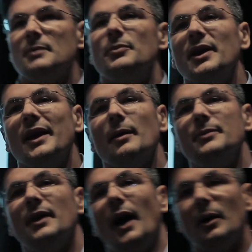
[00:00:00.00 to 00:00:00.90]
bring up
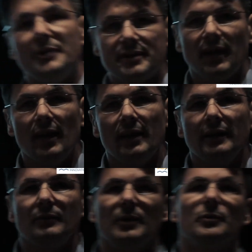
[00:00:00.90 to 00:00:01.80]
the
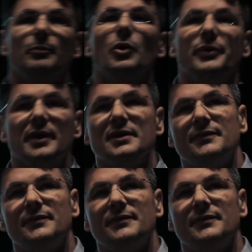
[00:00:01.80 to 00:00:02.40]
auto-scaling with both these